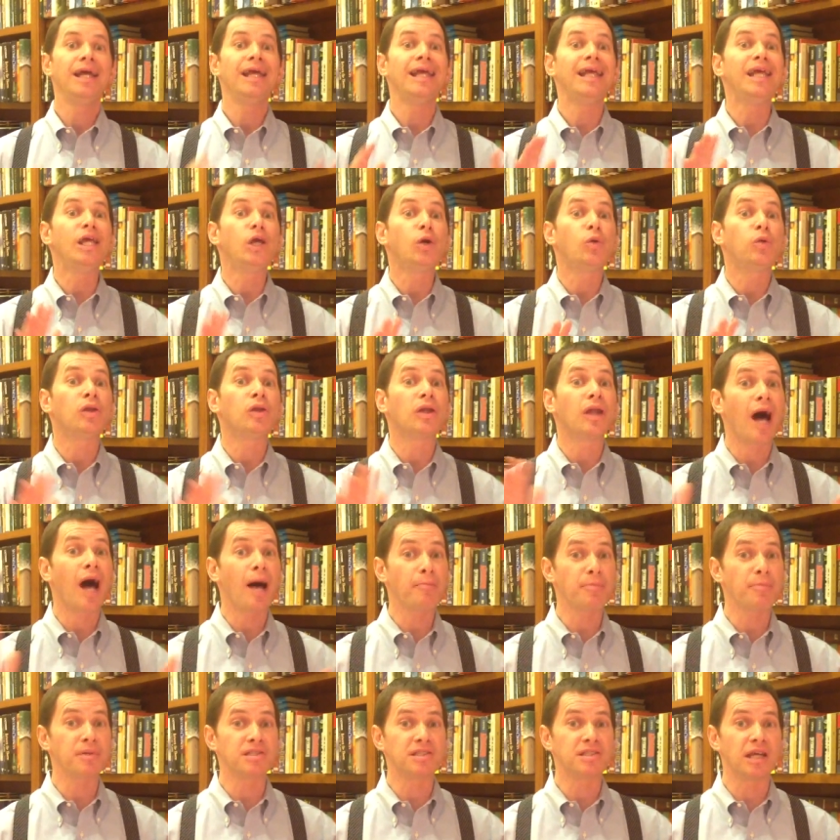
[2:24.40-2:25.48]
equal and
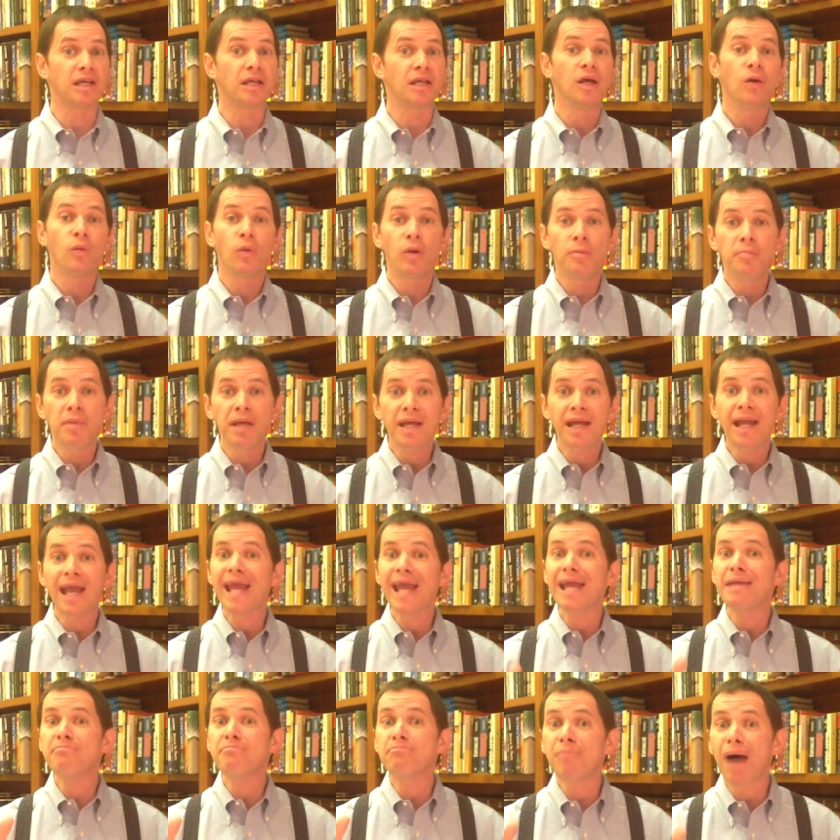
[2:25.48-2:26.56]
opposite would be
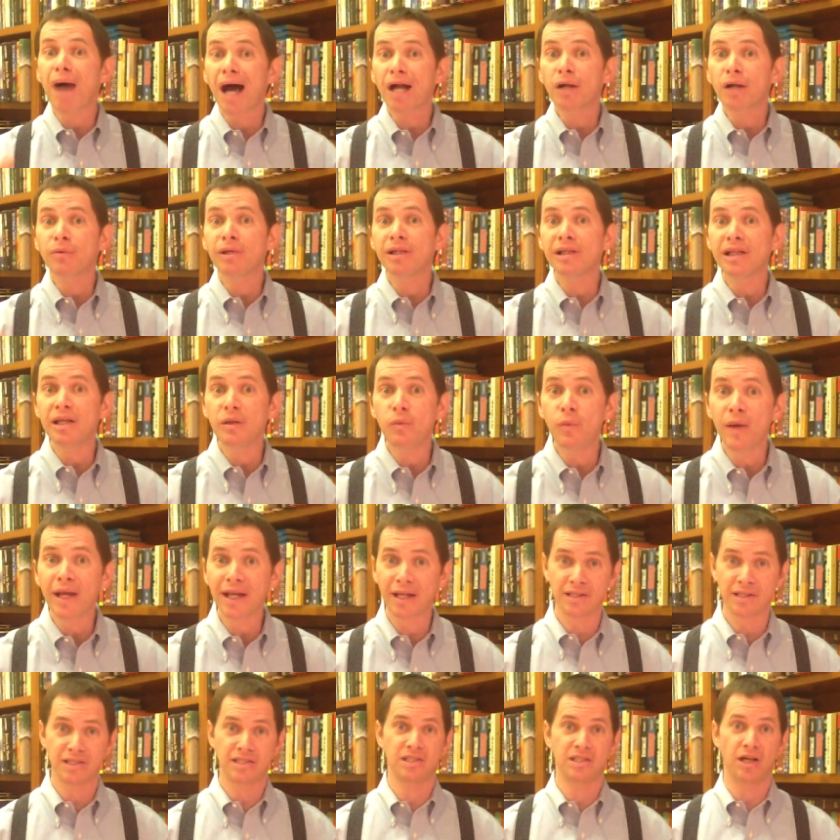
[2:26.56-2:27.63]
a moderately
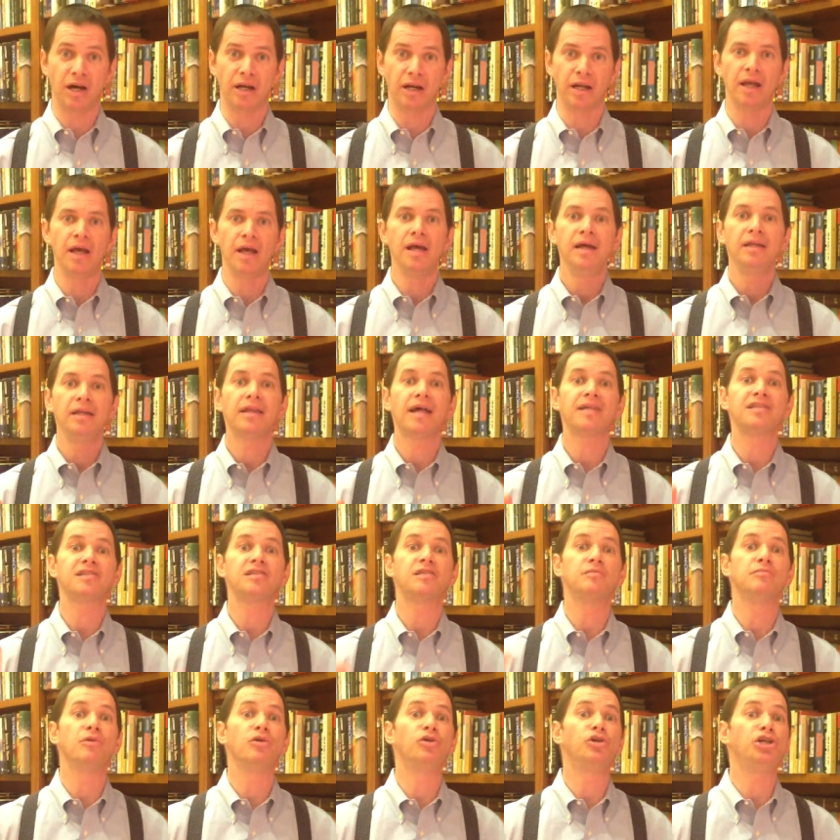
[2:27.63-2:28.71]
wicked son. That's
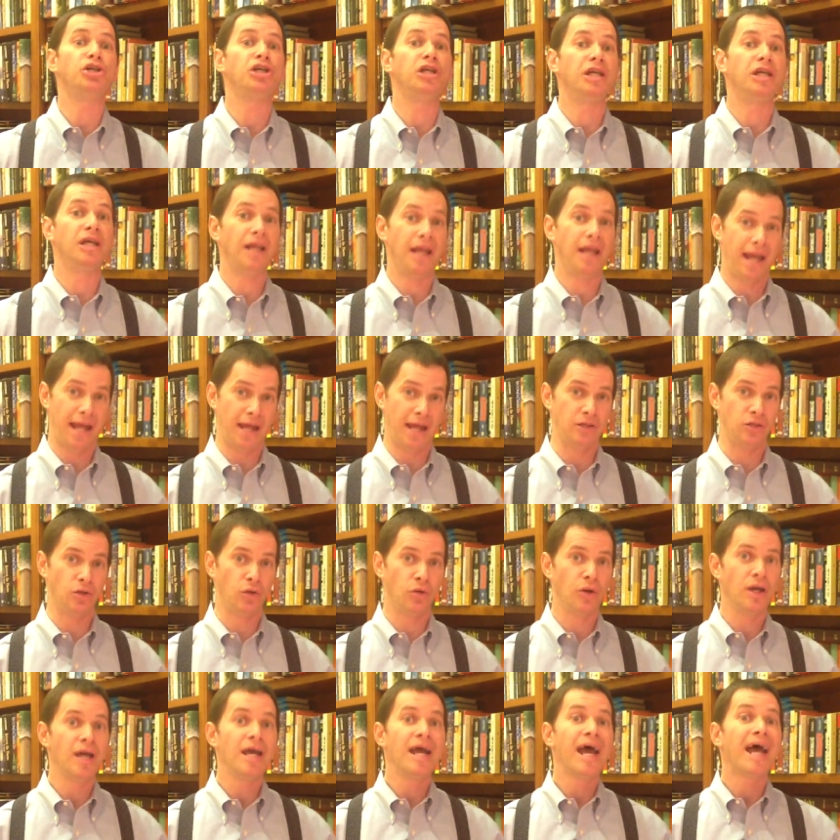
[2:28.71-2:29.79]
the most she could
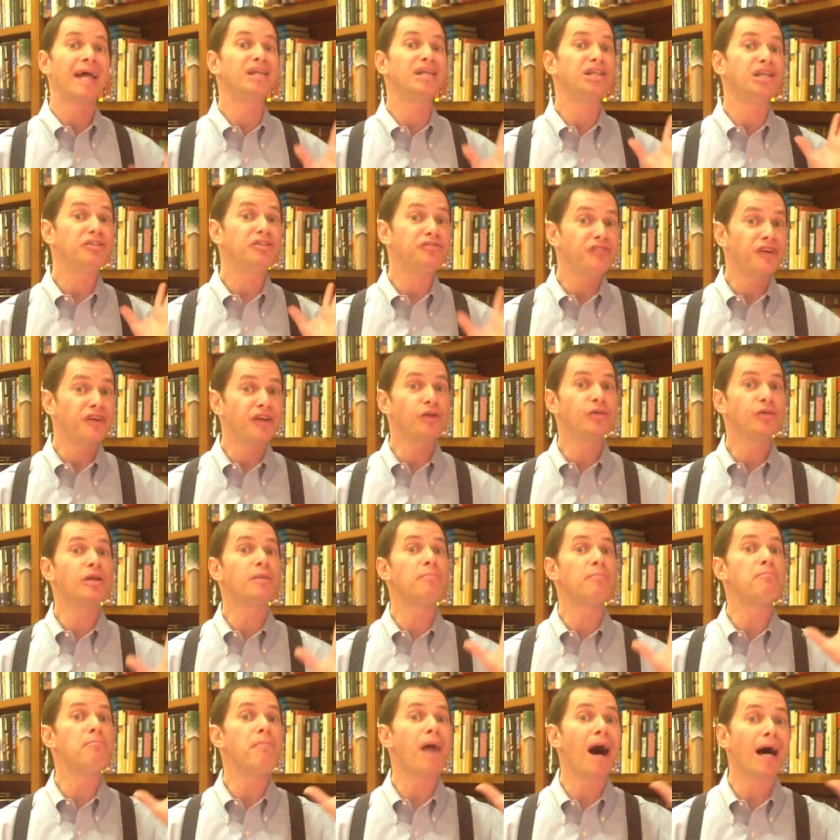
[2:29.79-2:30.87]
handle. And she figured that a
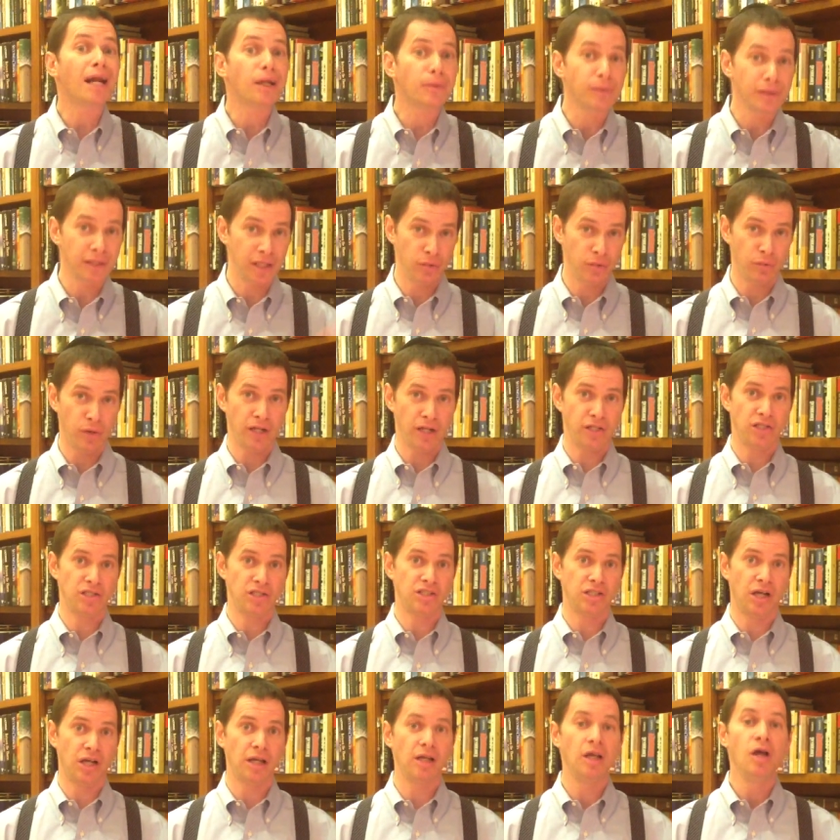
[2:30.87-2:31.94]
moderately righteous
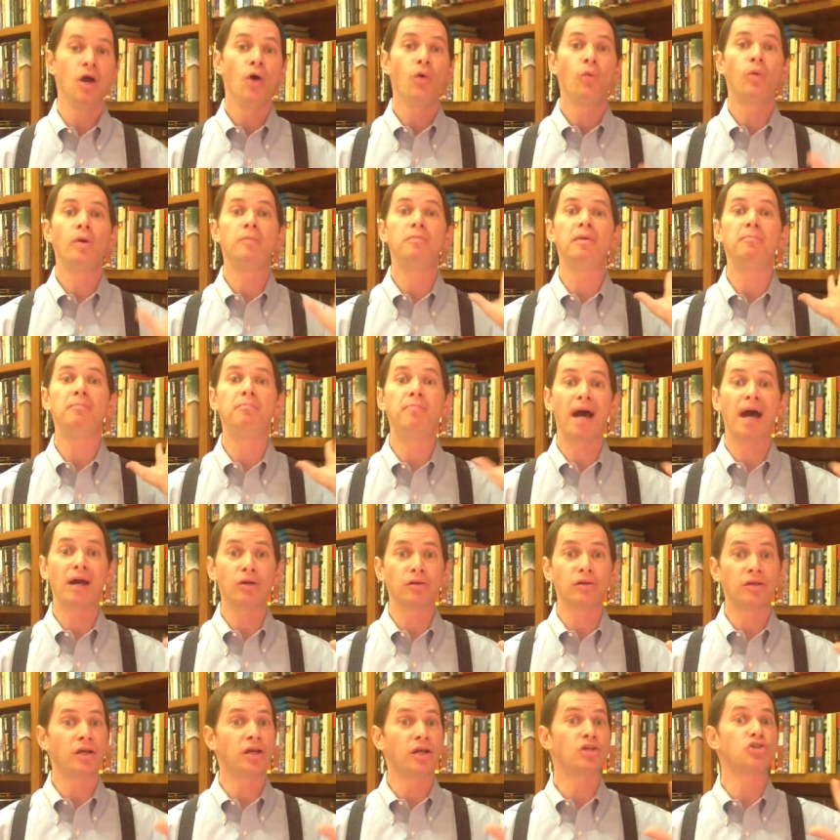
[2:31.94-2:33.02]
son would be better
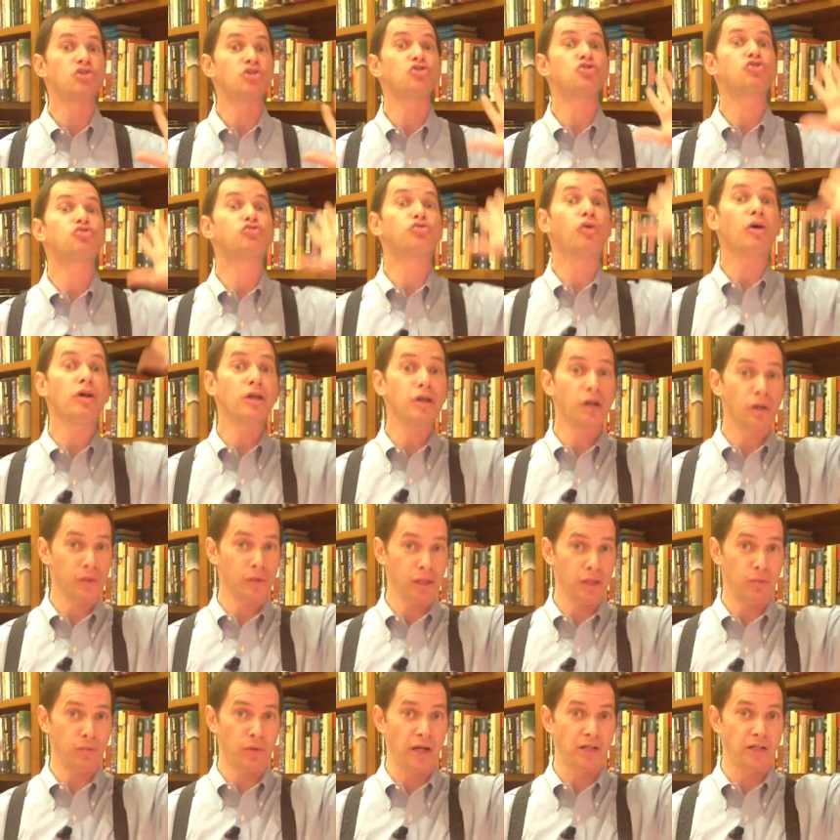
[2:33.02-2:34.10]
than an
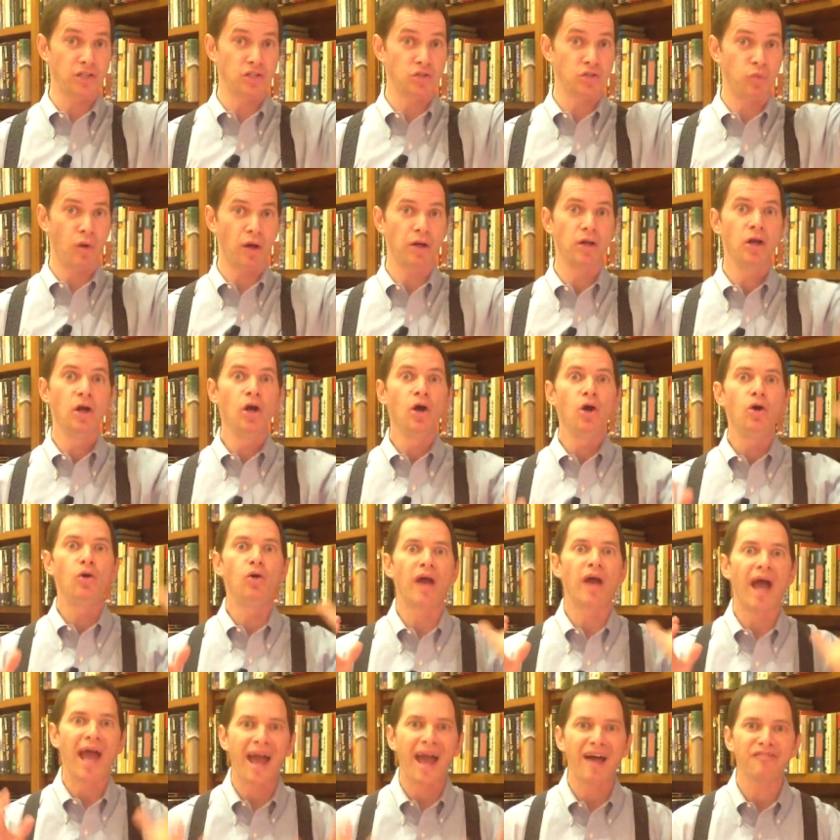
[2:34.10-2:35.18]
extraordinarily righteous one who'd
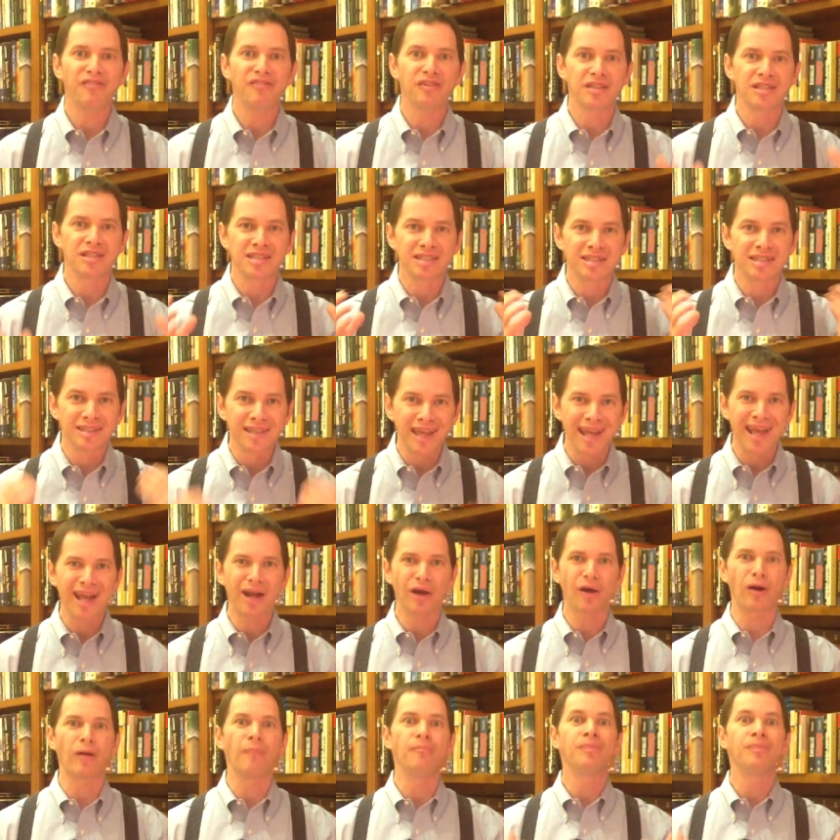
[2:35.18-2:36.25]
have to
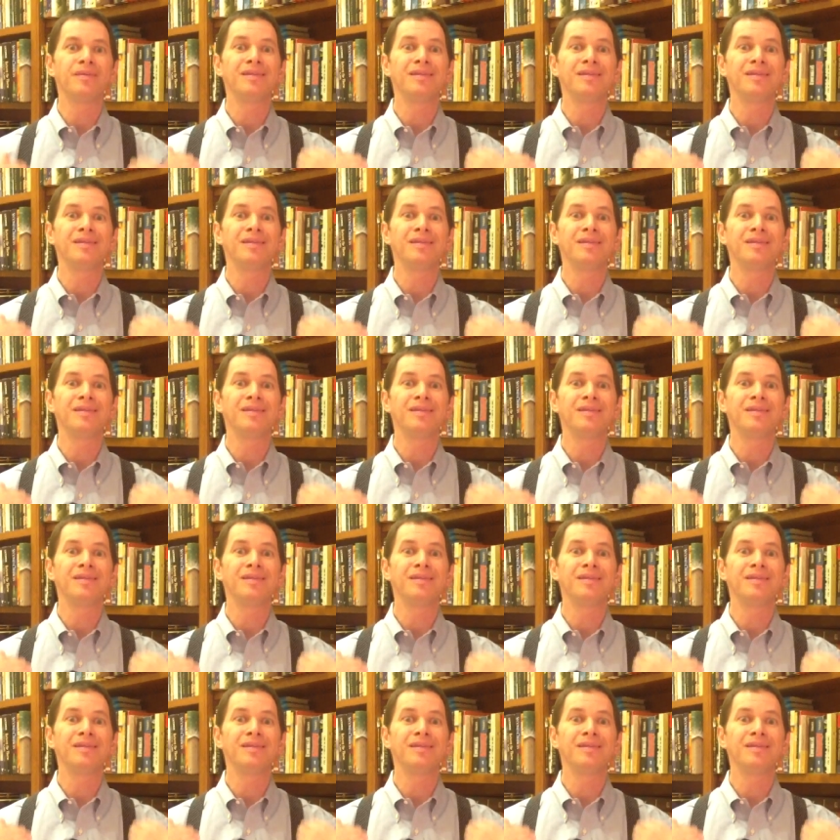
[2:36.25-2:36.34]
stare